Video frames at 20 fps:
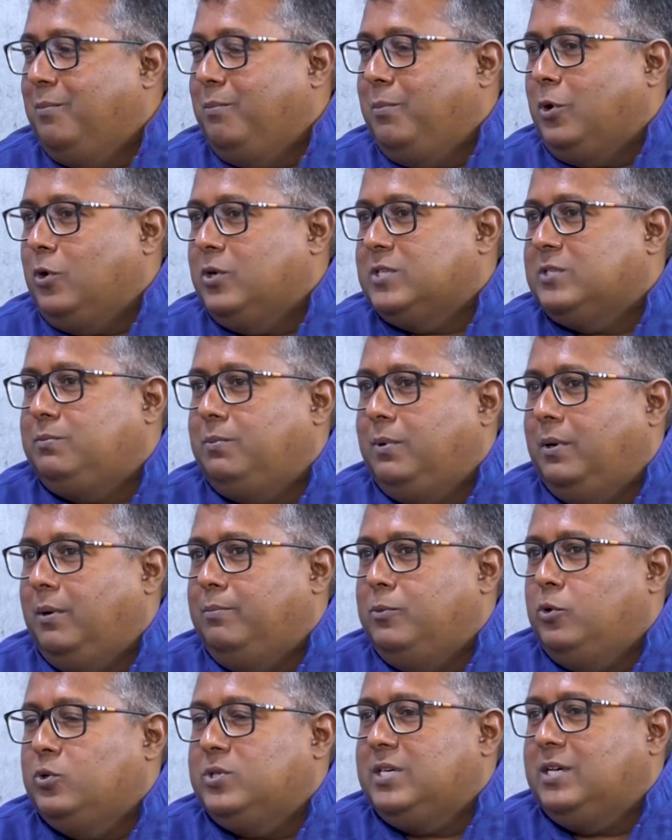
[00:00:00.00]
Because
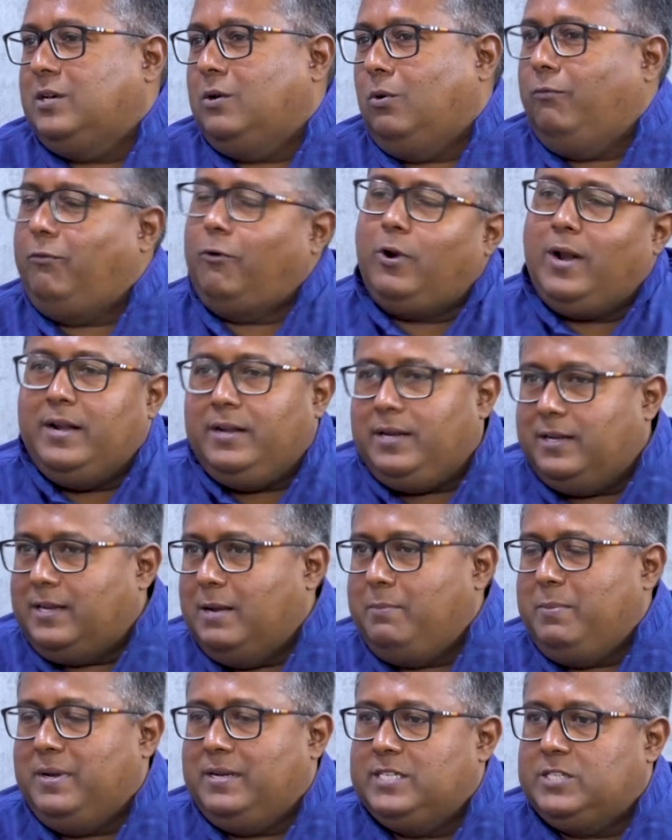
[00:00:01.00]
music for
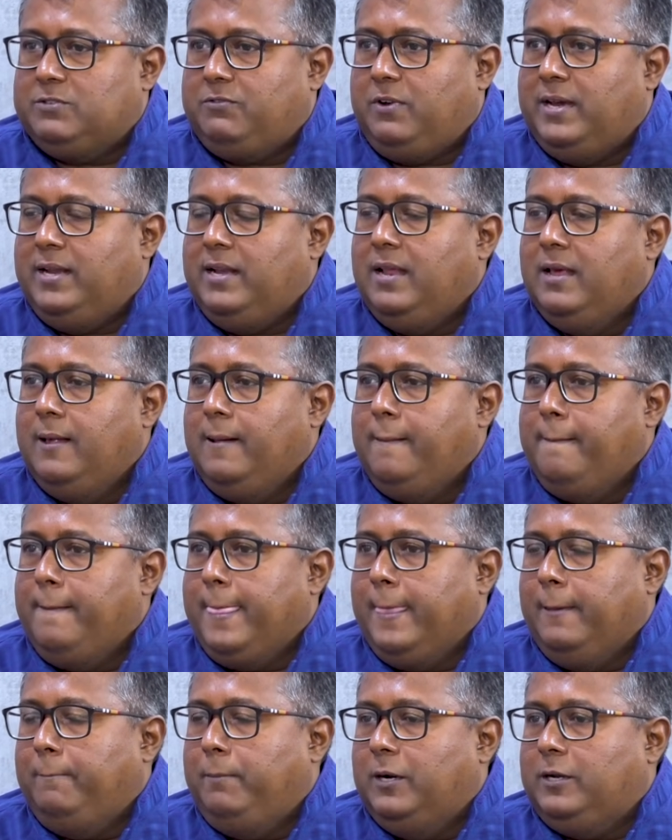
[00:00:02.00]
entertainment is fine,
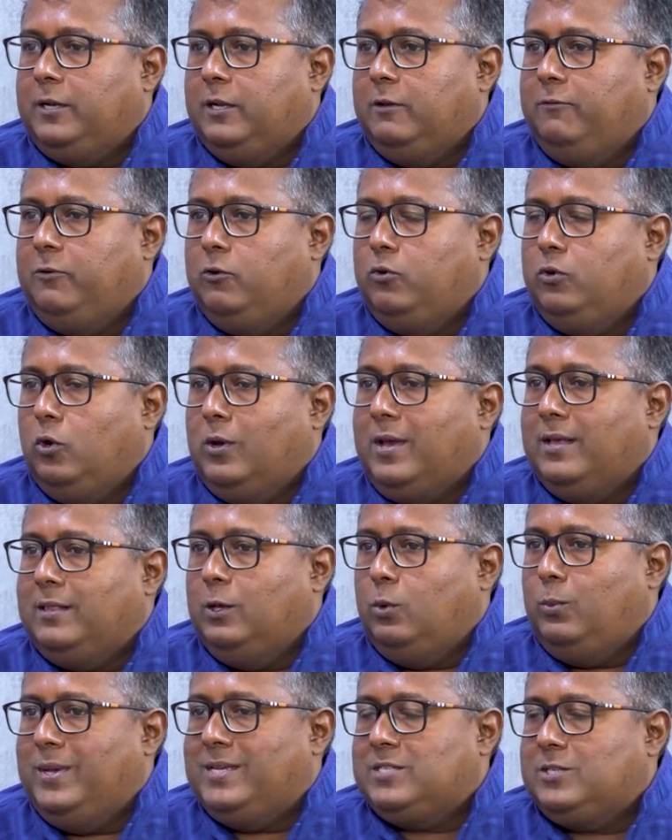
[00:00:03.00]
but if you look at
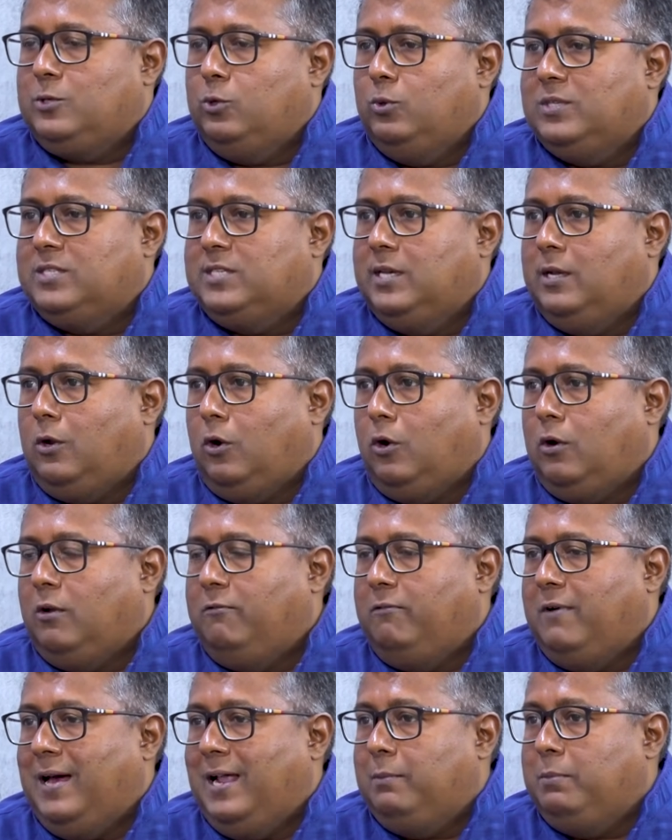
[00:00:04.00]
the West, you will see a lot
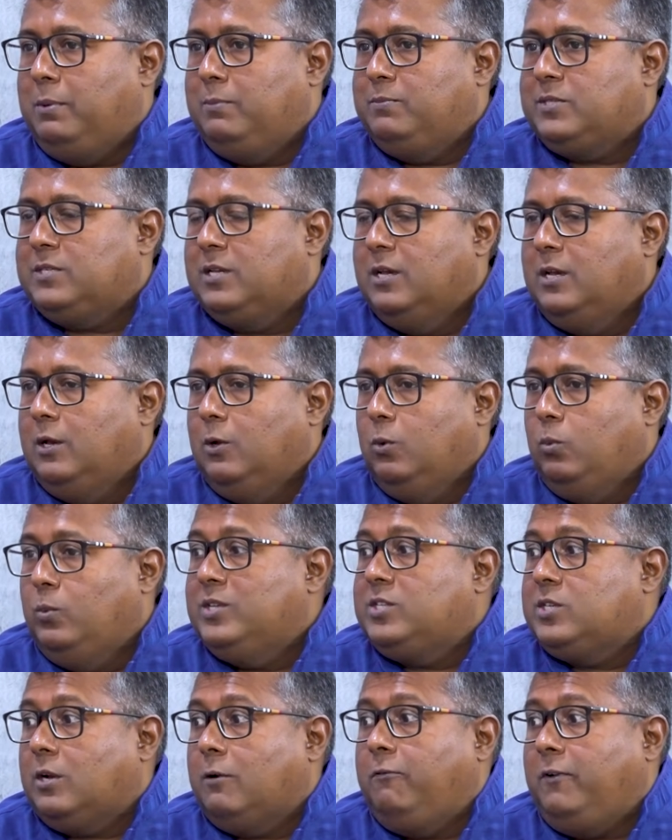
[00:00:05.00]
of albums
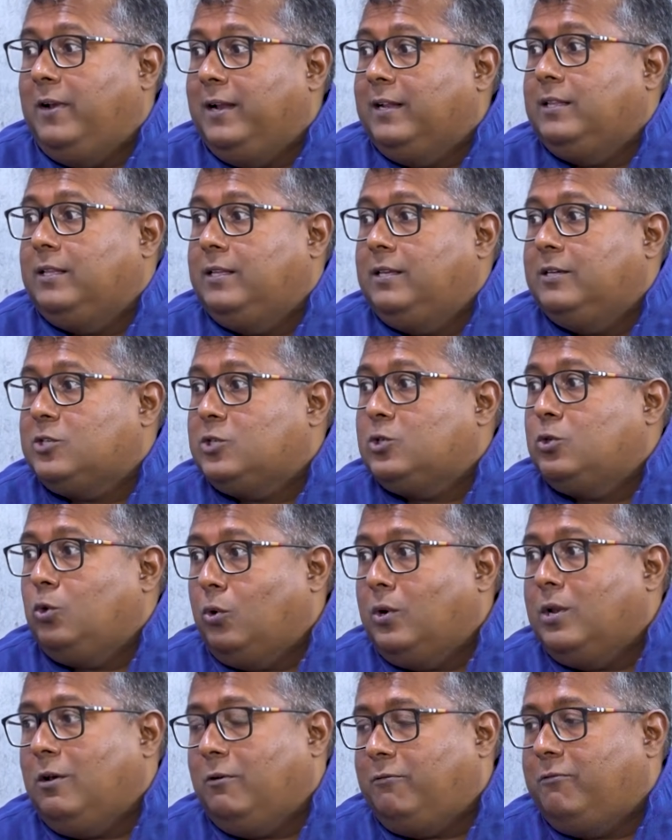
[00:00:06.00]
which reflect the
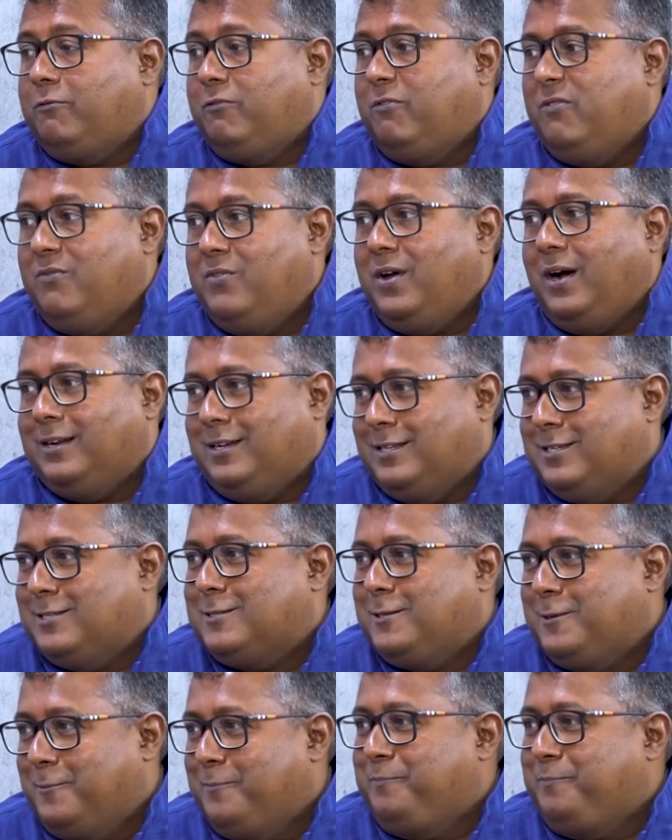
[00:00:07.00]
story of the artist.